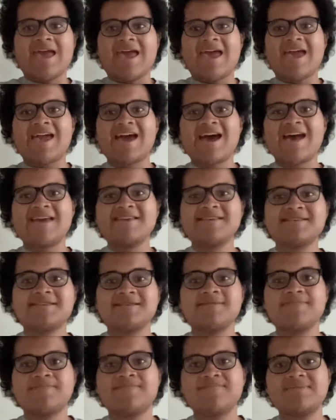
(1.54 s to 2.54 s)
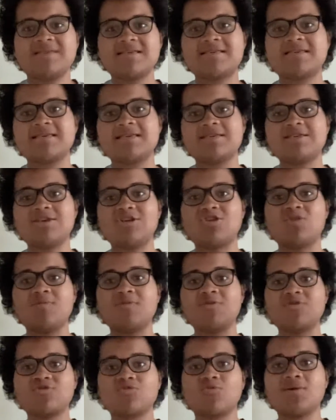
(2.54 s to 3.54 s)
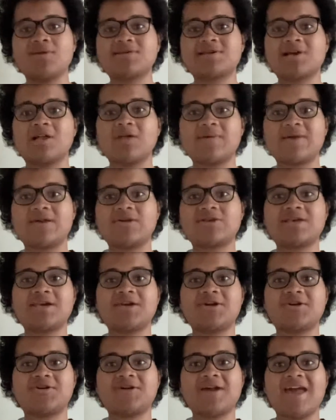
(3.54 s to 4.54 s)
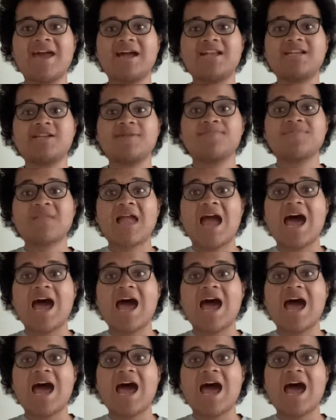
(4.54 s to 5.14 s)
Hey guys, this is YouTube user Willis Elevators here, and